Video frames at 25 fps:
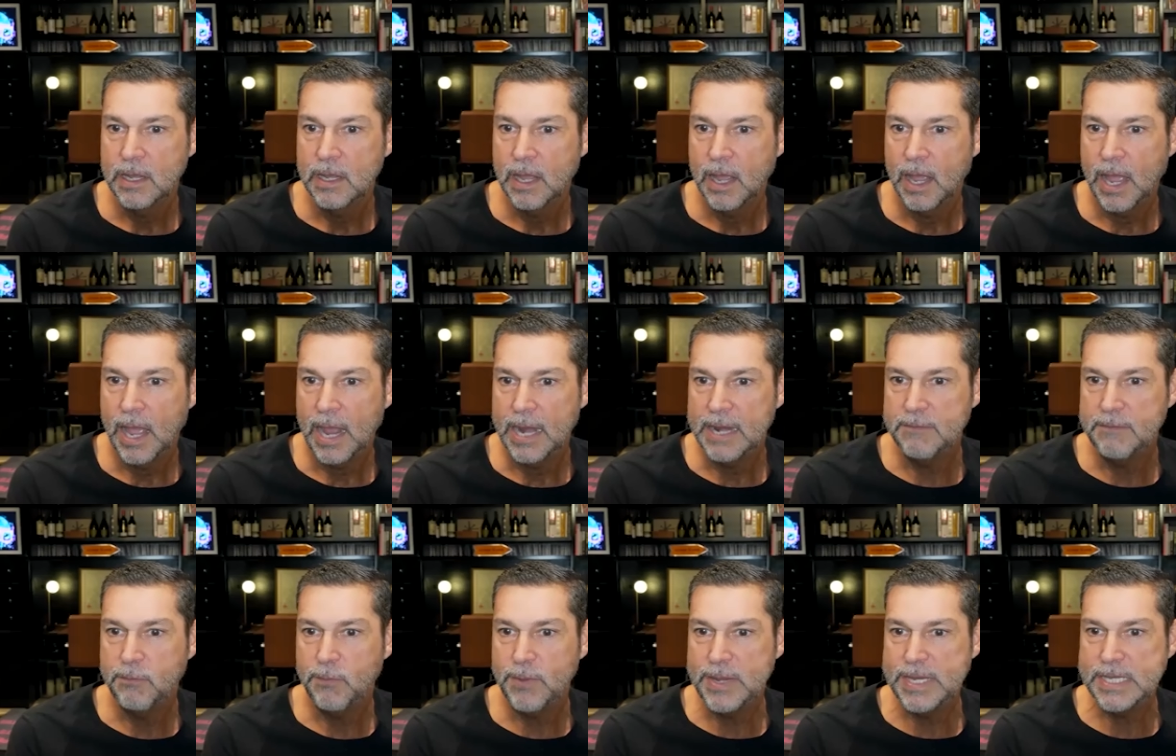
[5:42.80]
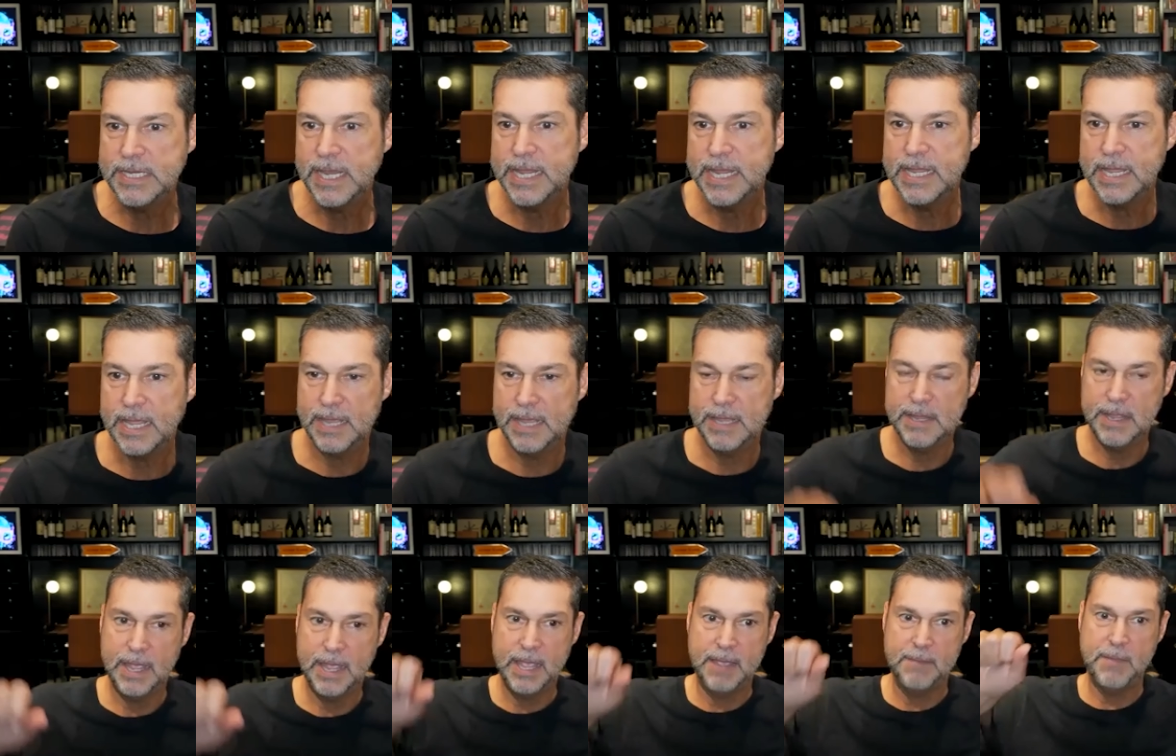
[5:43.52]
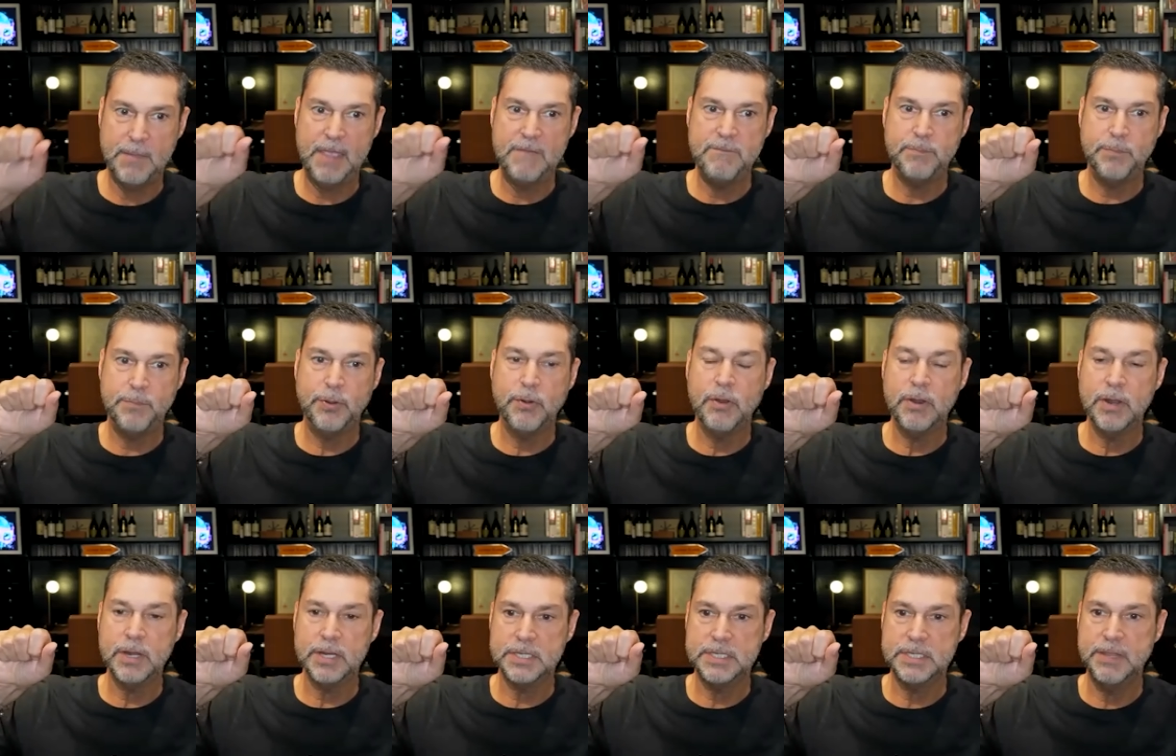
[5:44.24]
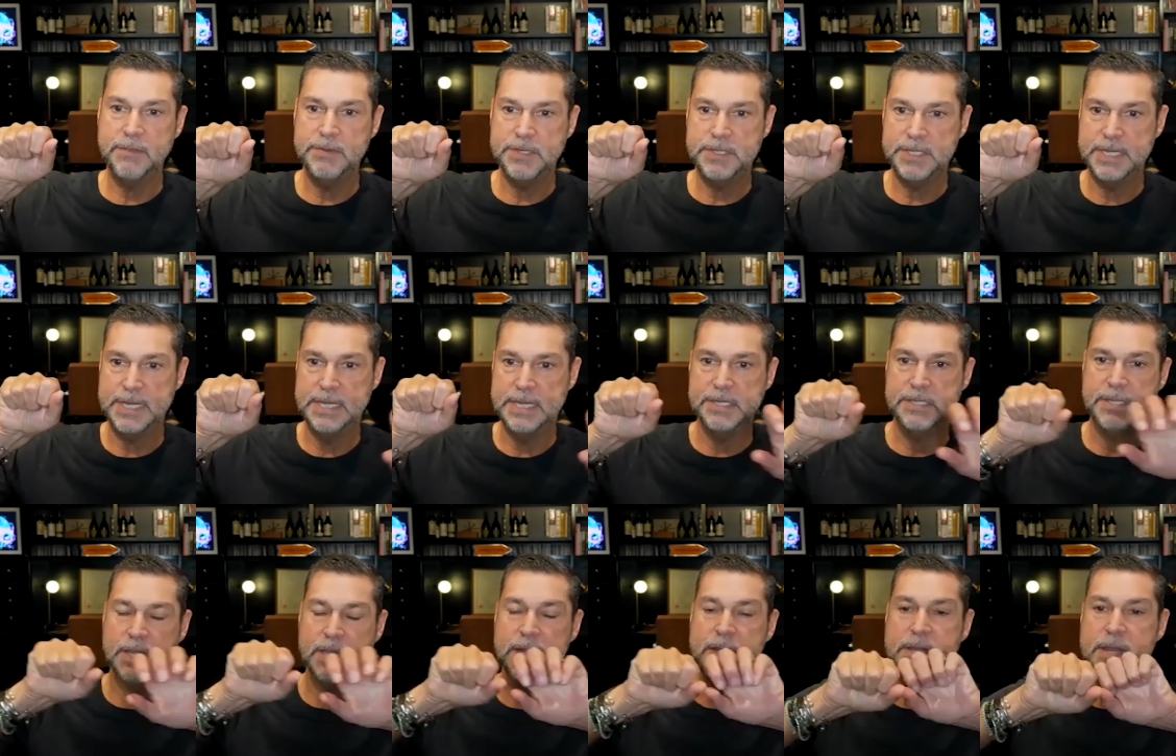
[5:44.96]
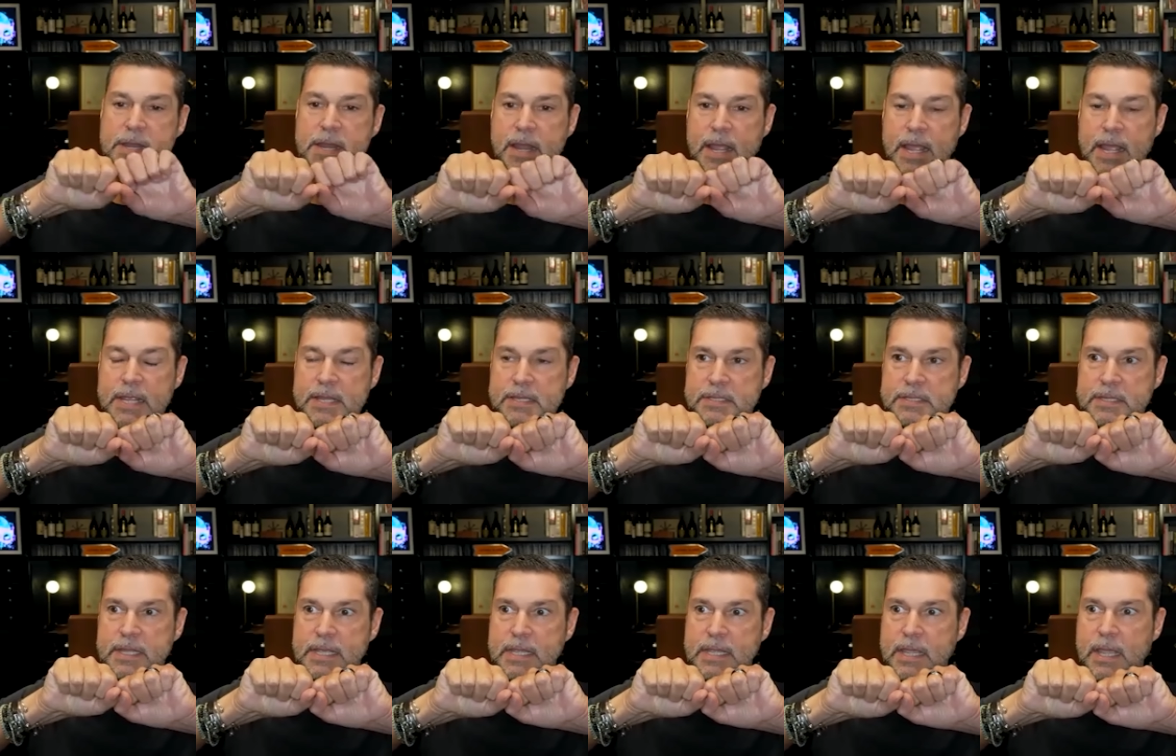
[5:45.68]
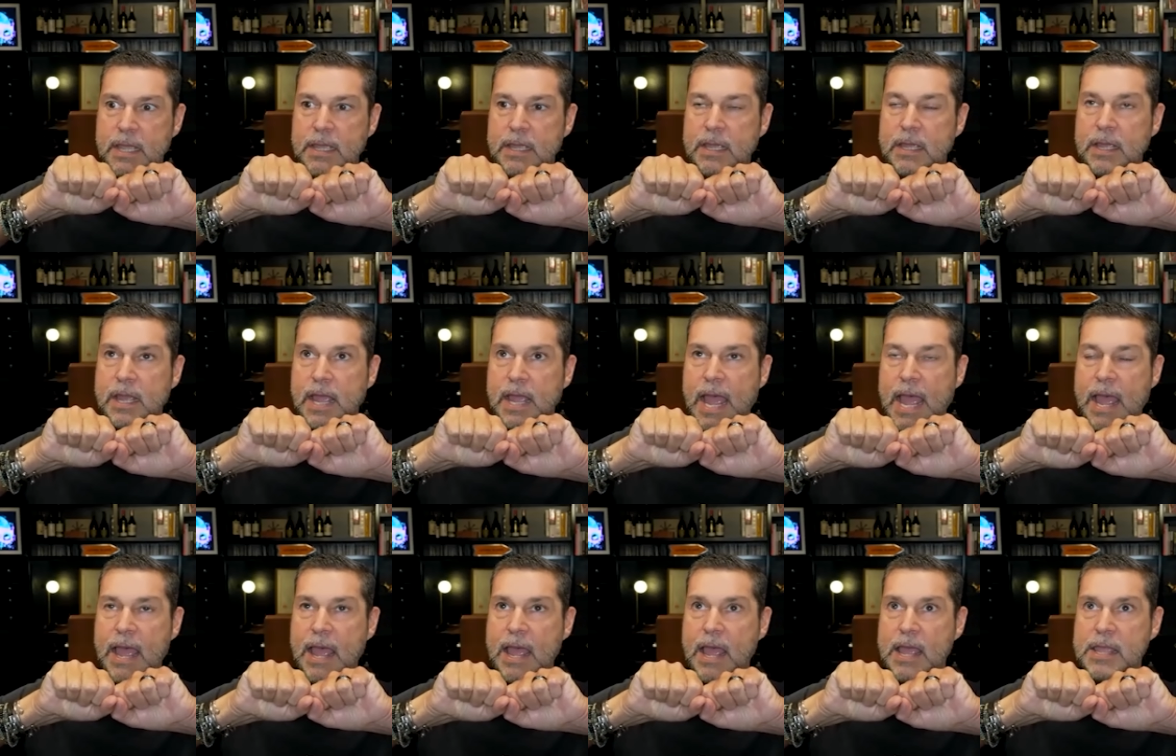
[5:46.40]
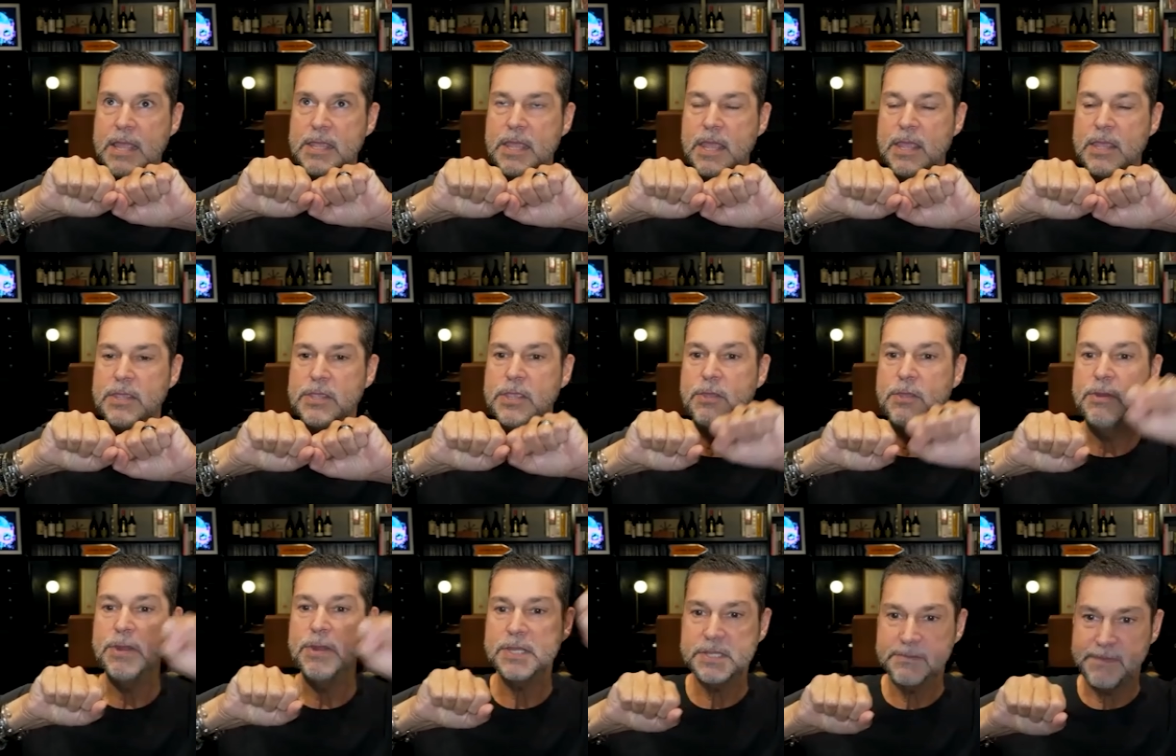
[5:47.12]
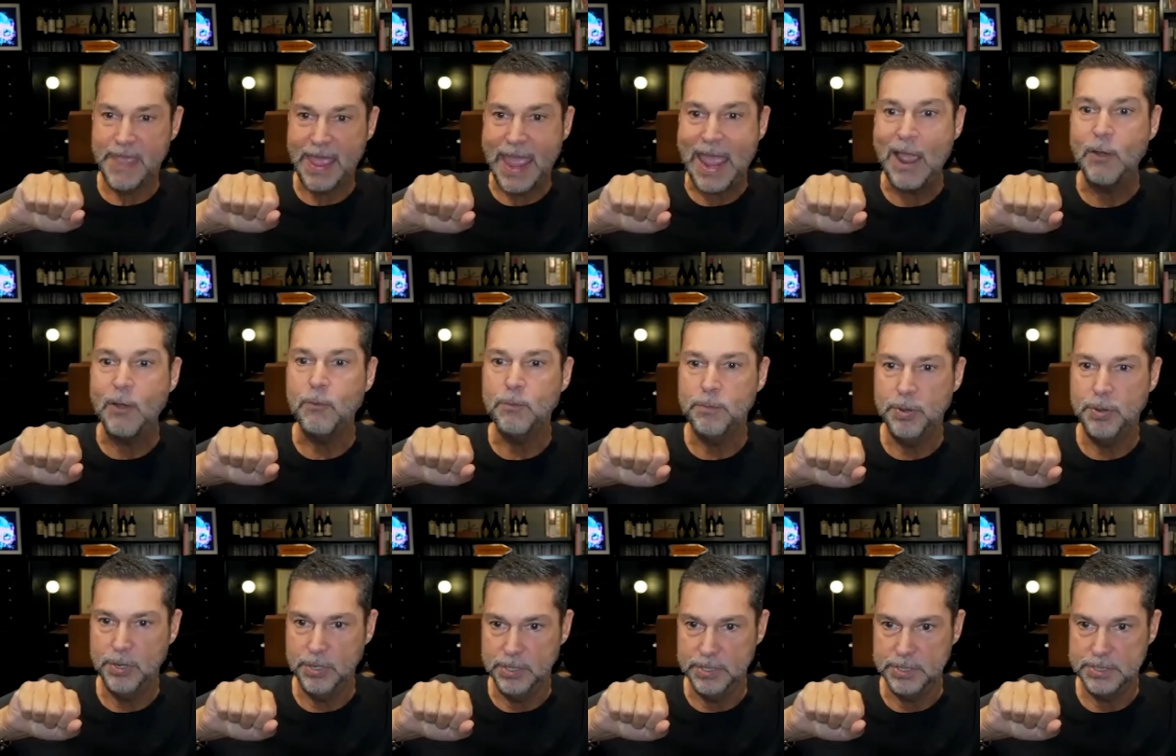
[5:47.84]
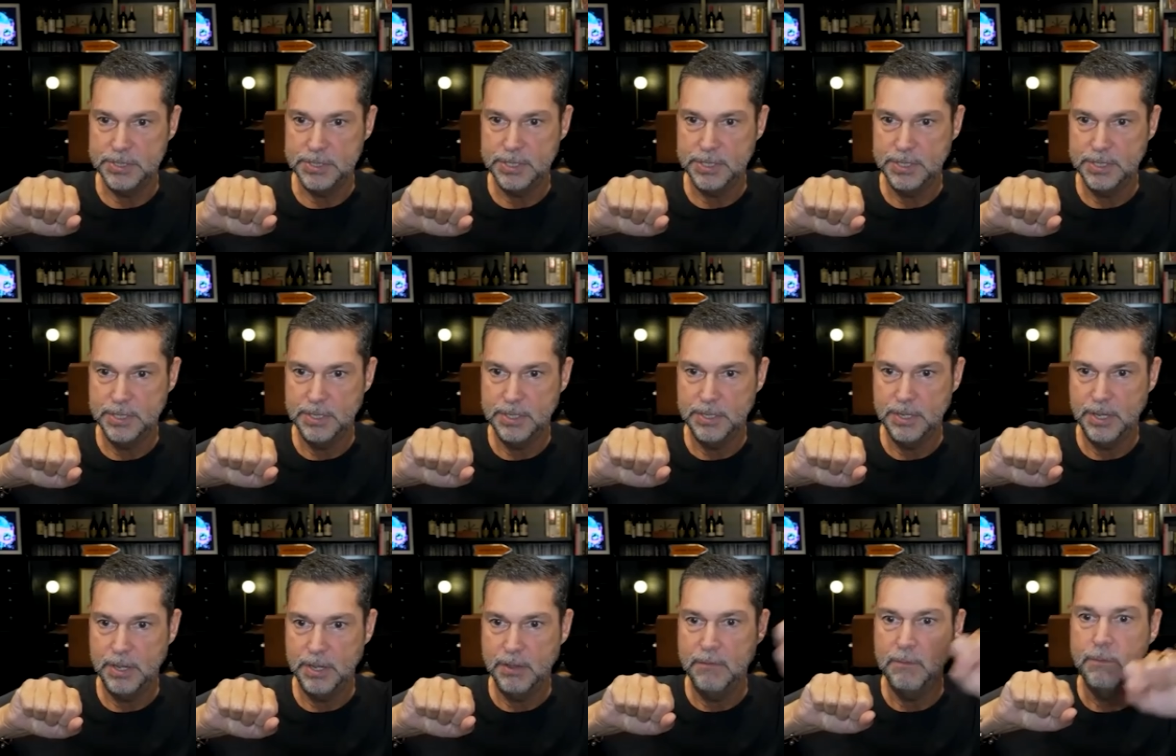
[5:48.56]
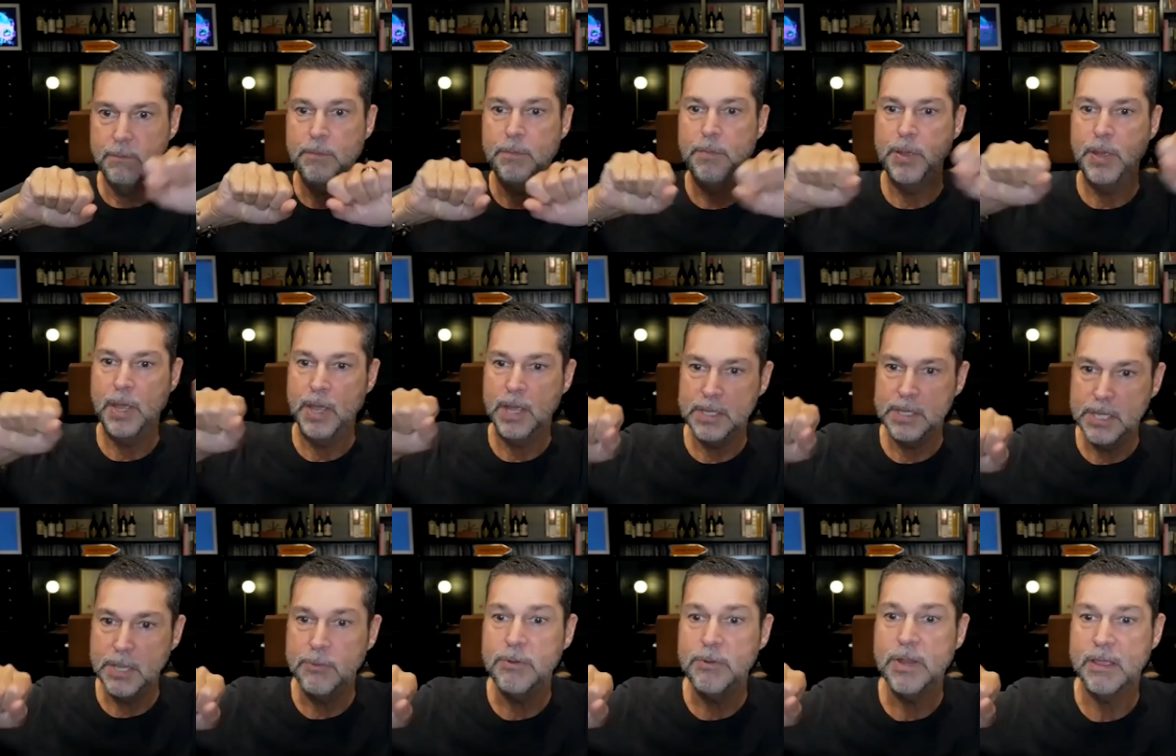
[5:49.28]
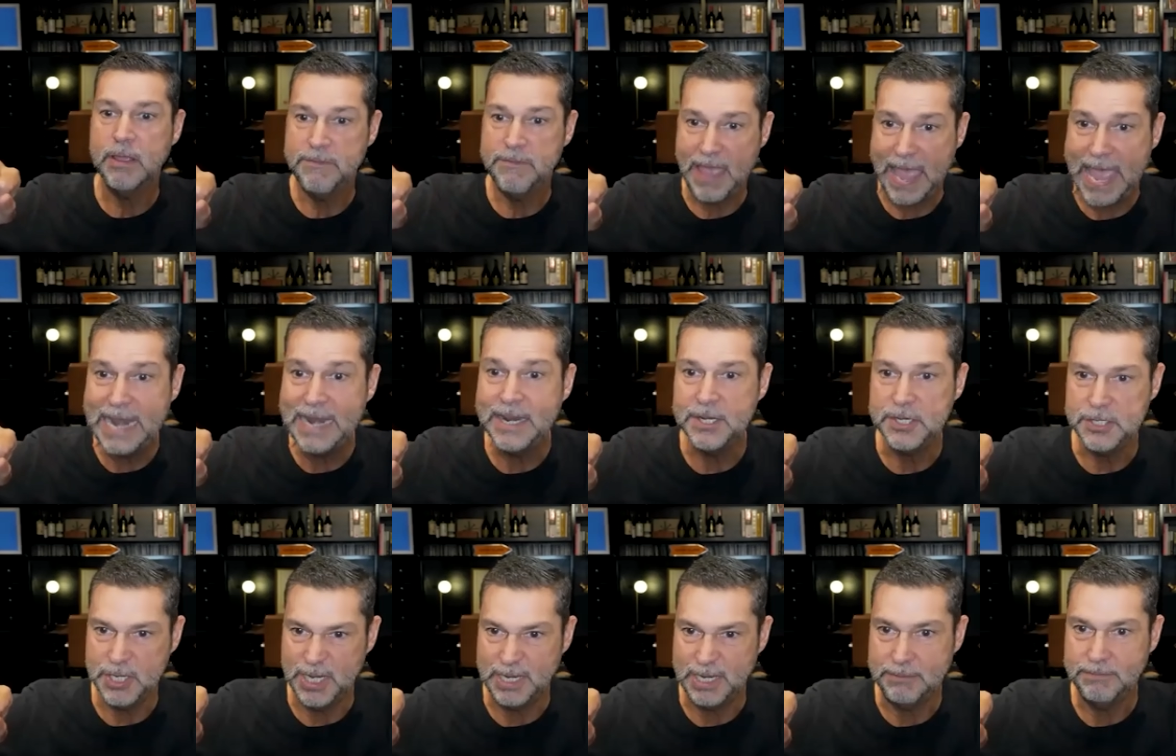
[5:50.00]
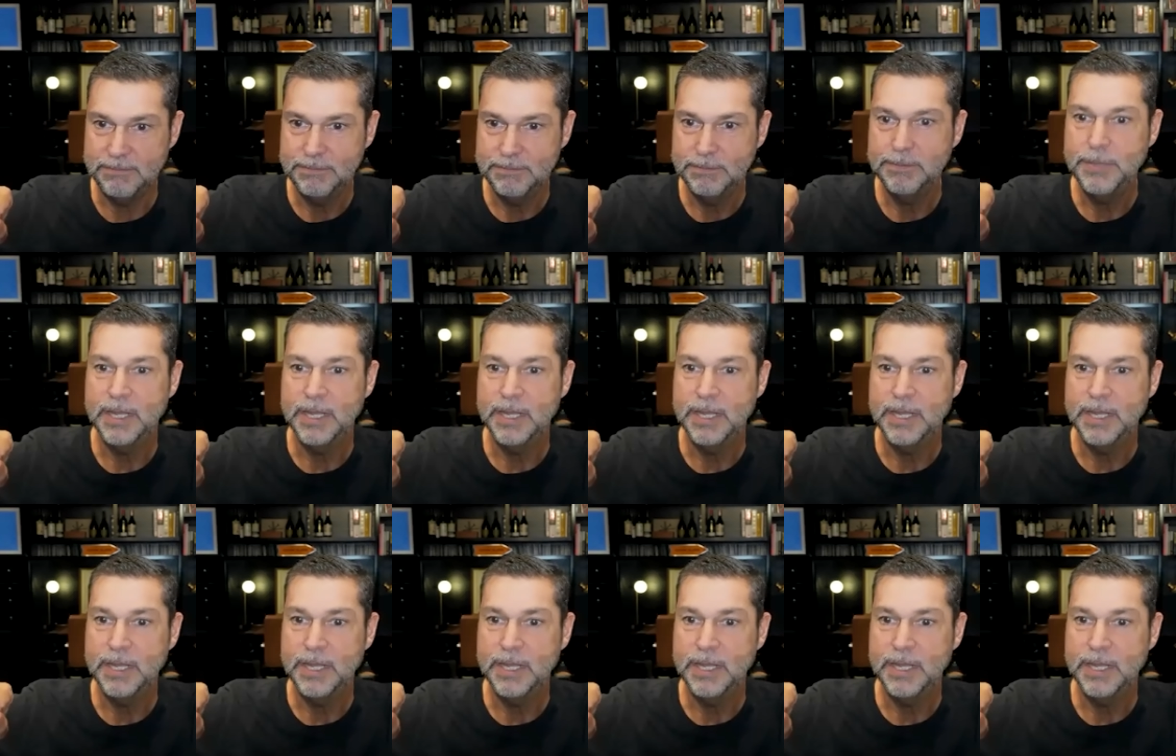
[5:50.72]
And if productivity is the units of output per unit of energy, per